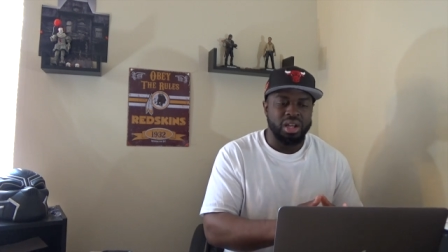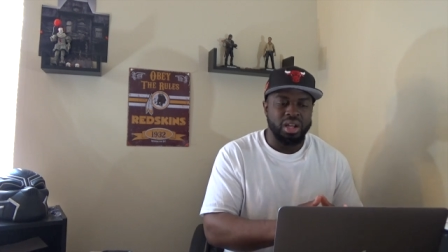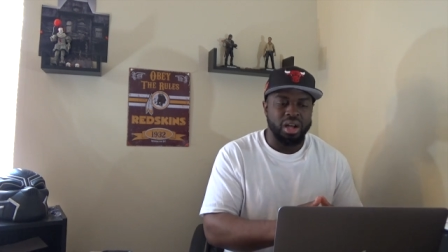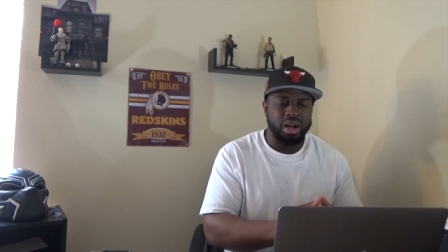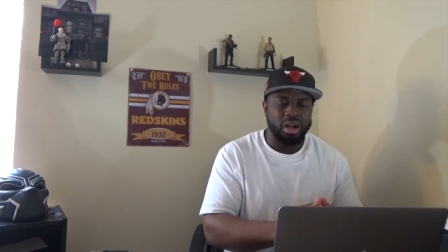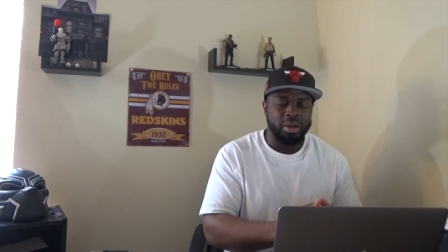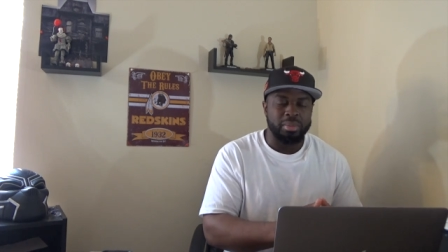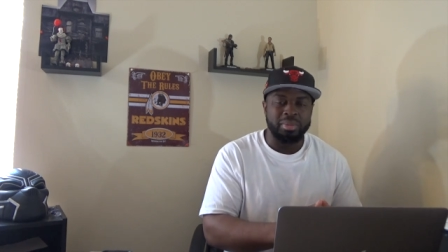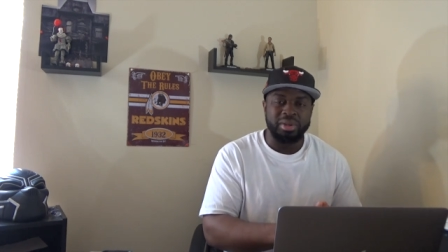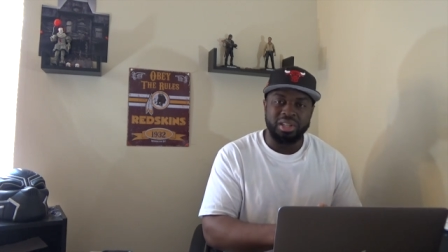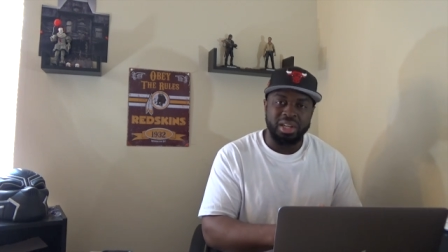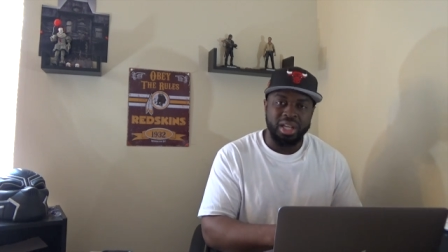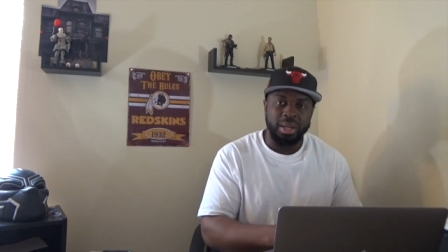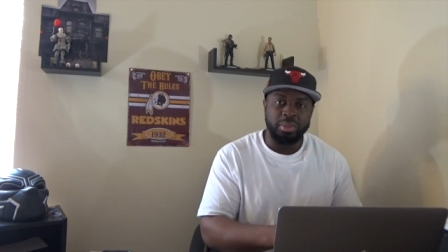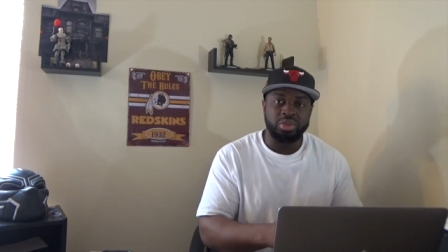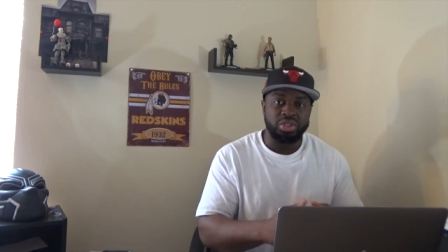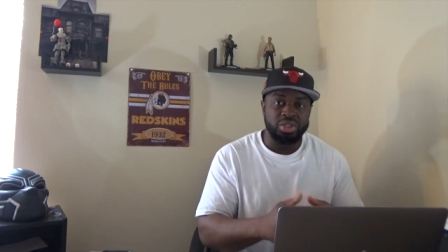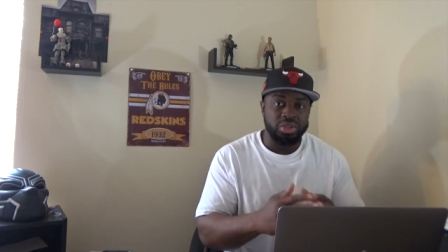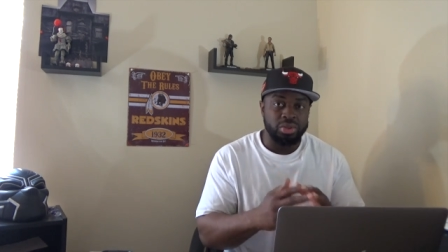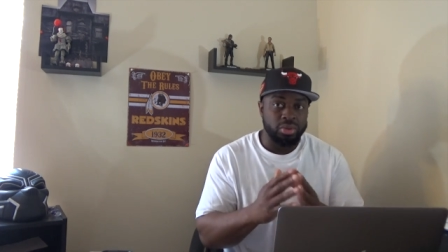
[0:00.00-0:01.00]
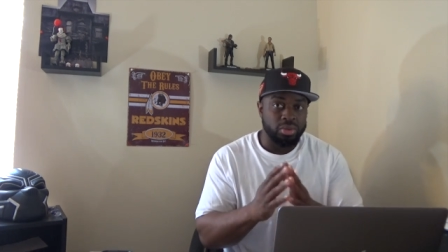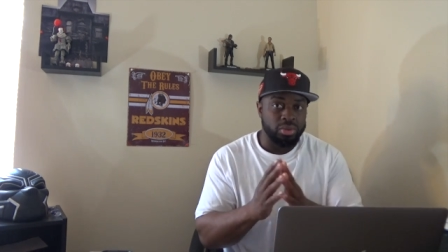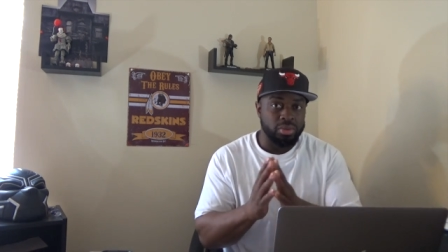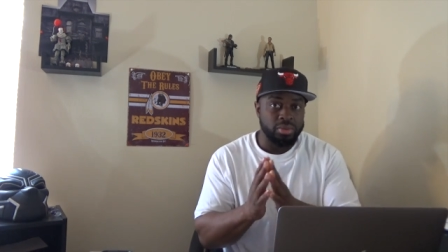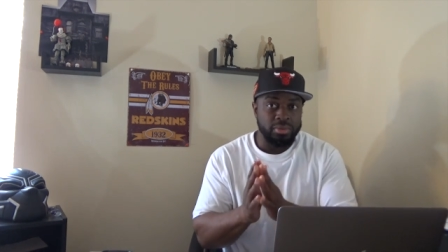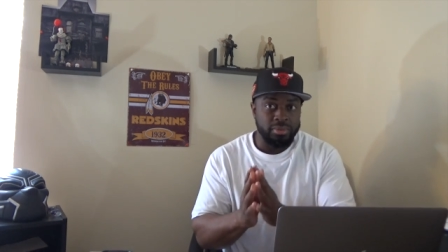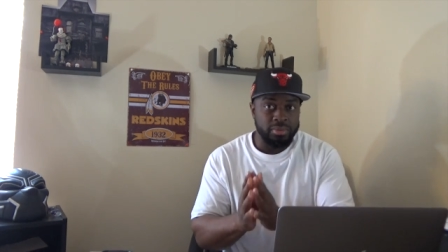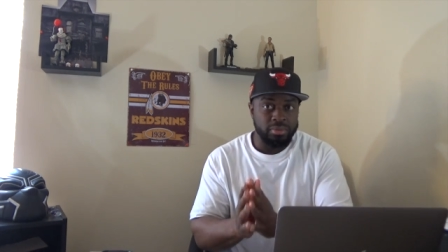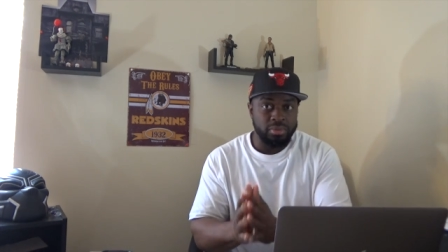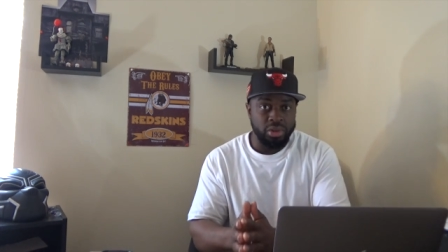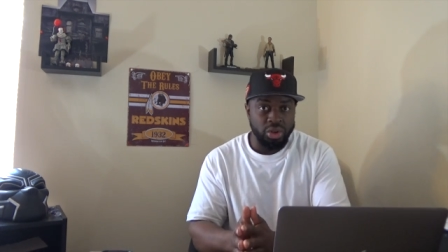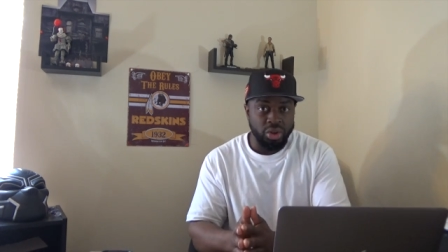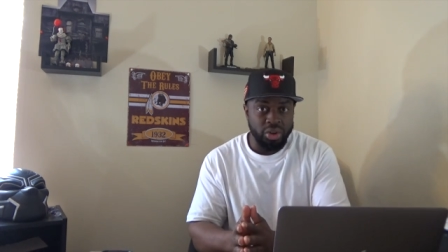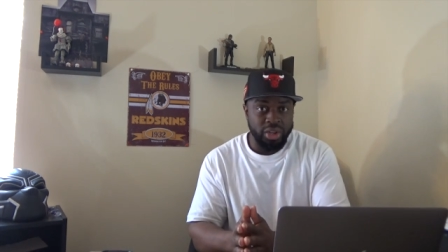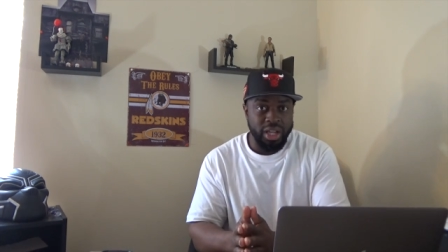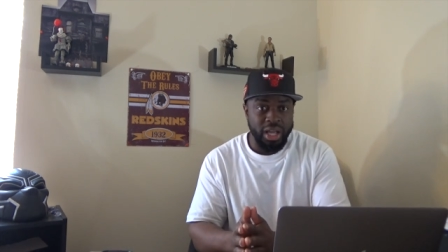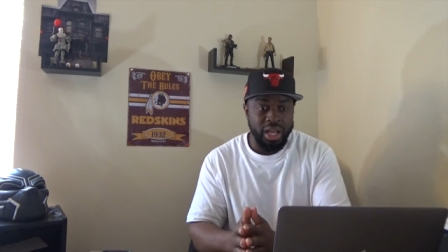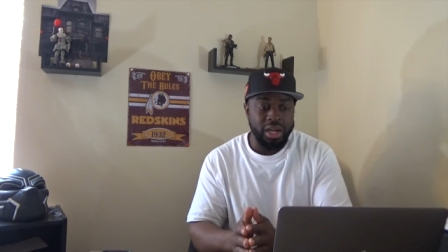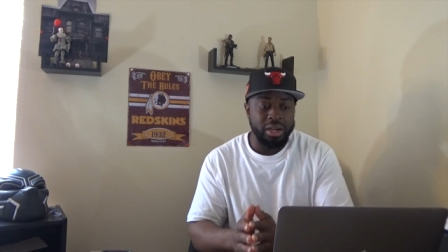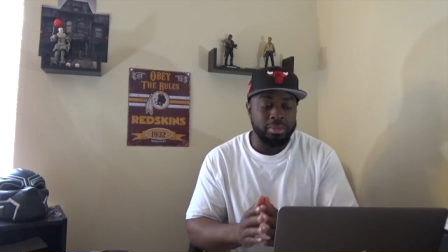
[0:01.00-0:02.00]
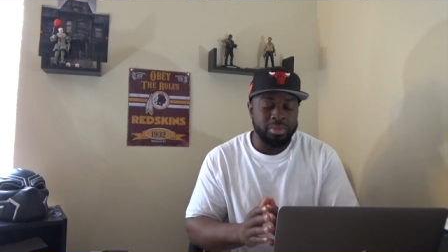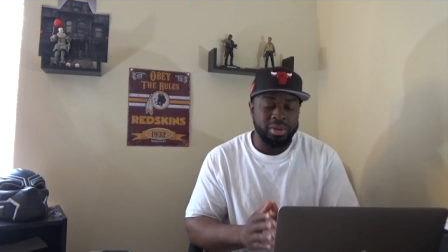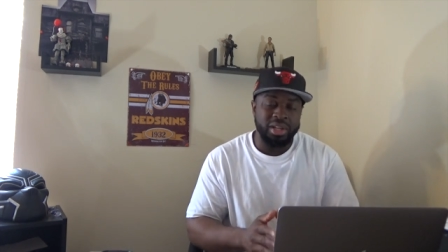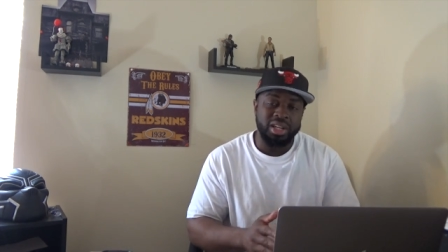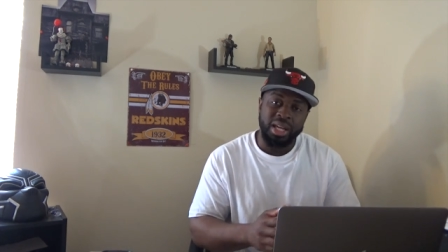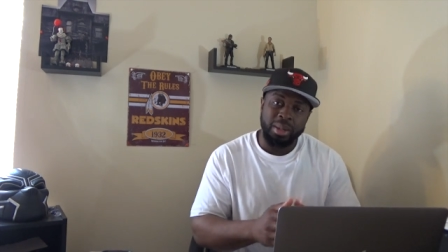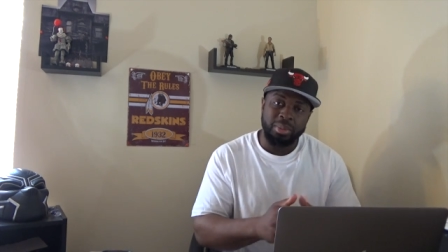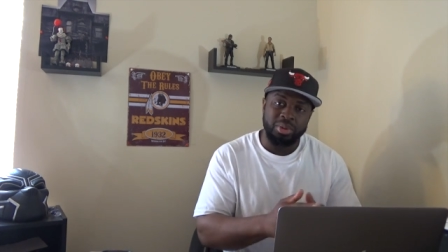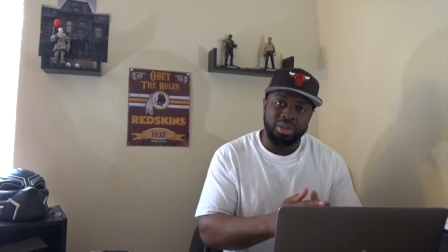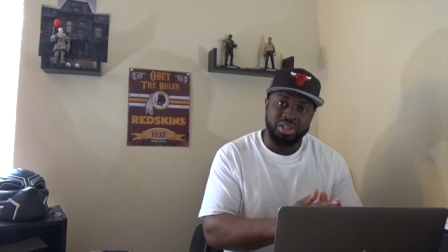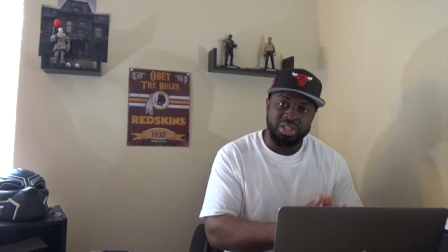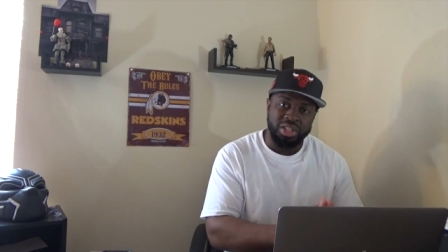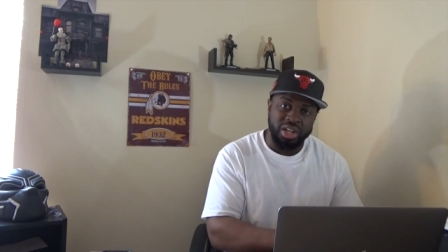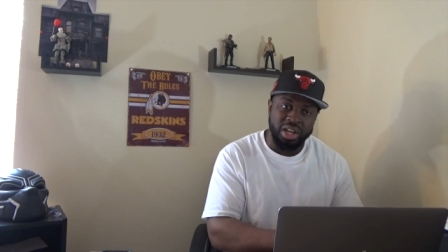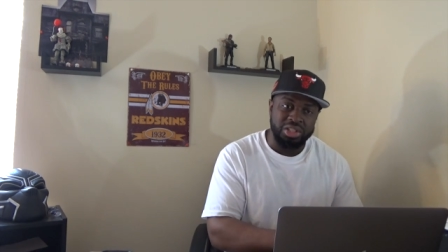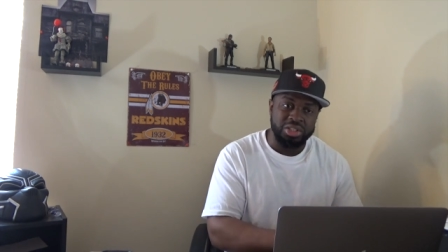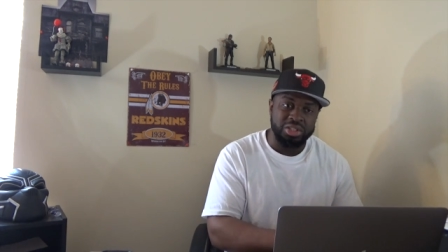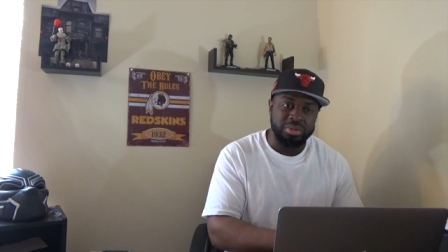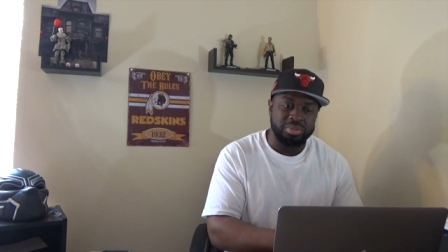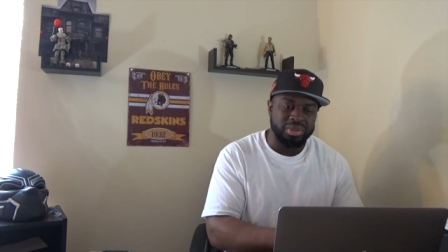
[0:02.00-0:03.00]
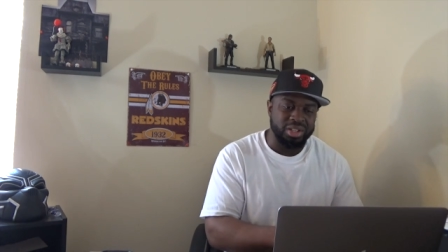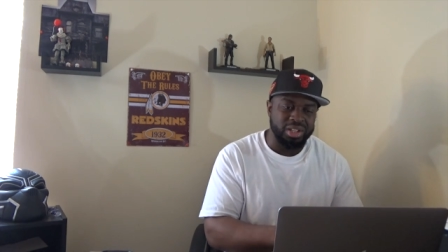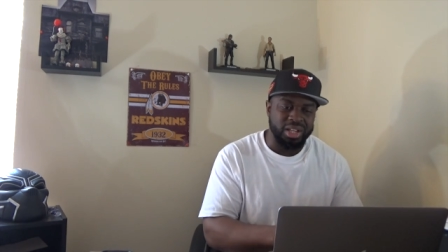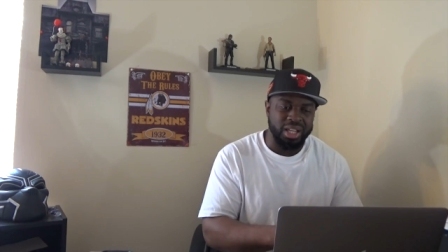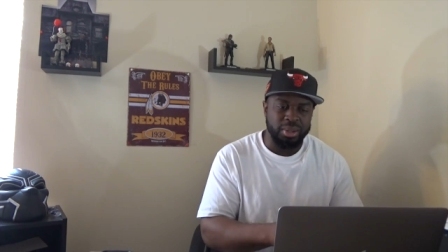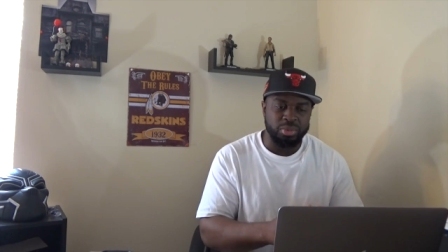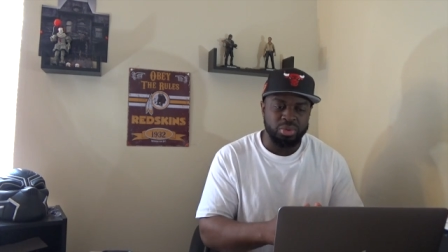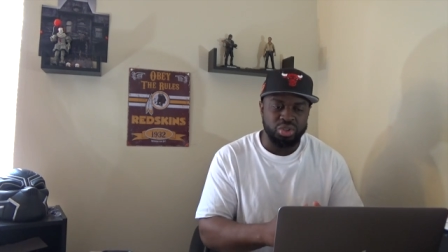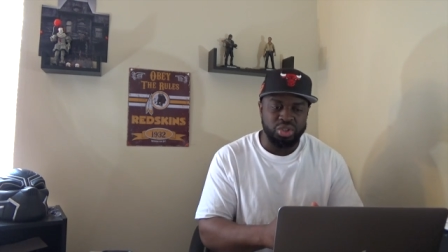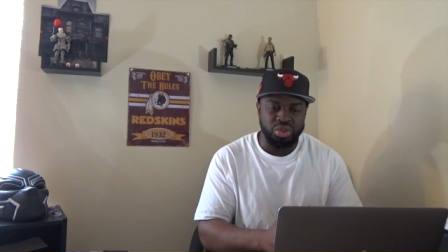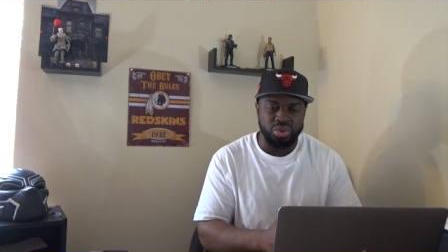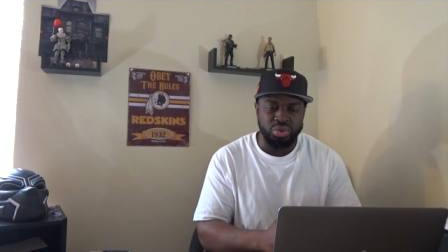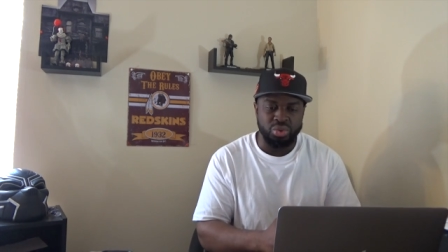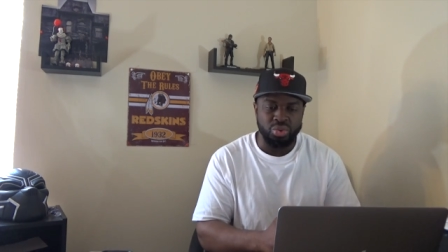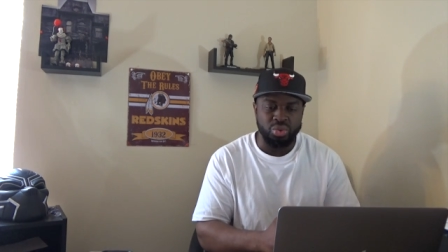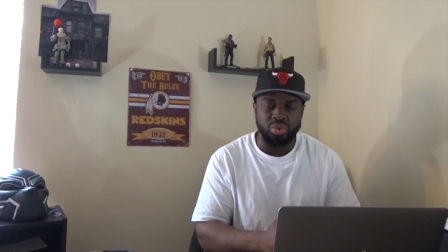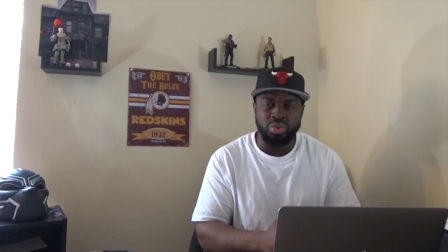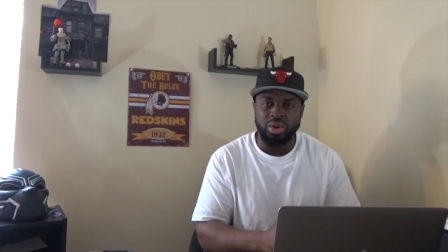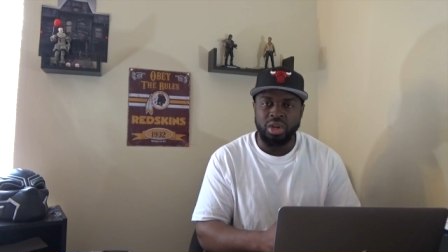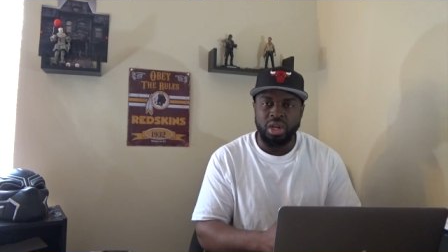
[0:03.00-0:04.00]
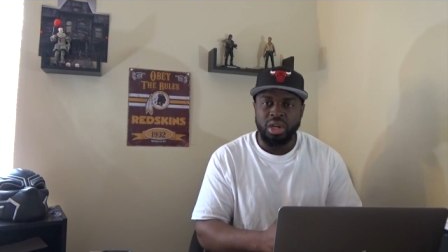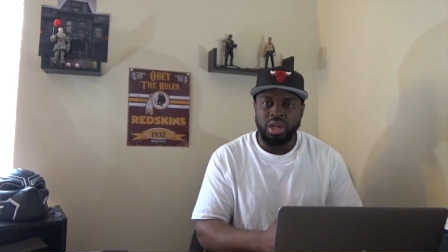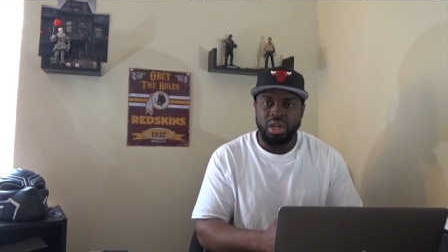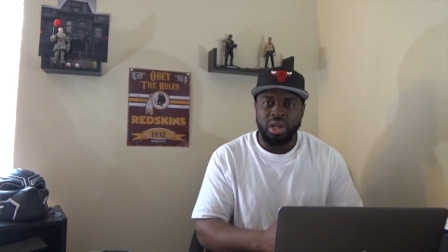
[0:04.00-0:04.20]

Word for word: uh, being able to look at it, being able to touch it, being able to